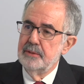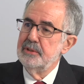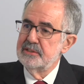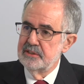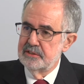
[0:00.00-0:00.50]
the
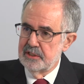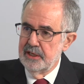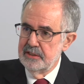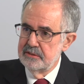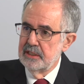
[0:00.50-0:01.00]
business
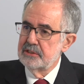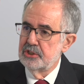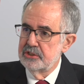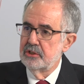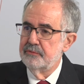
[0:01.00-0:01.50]
case that
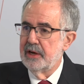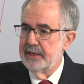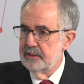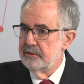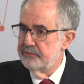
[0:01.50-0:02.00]

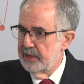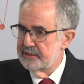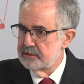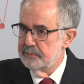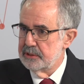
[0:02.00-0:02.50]
justified the
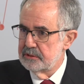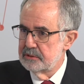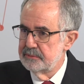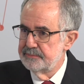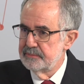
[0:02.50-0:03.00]

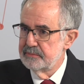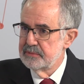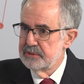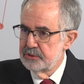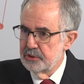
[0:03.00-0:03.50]
investment.
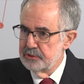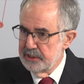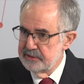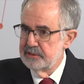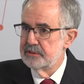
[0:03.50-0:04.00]
So
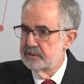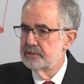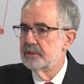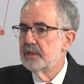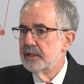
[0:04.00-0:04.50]
this
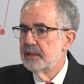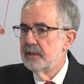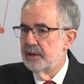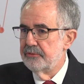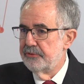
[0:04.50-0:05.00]
is
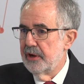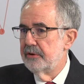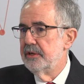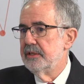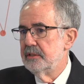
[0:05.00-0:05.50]
a
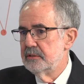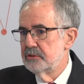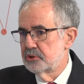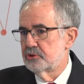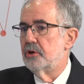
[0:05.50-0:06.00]
very
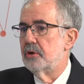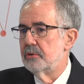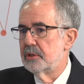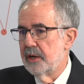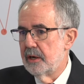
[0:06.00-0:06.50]

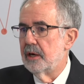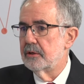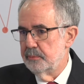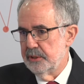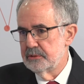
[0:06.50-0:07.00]
strong
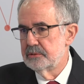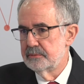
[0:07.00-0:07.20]
argument.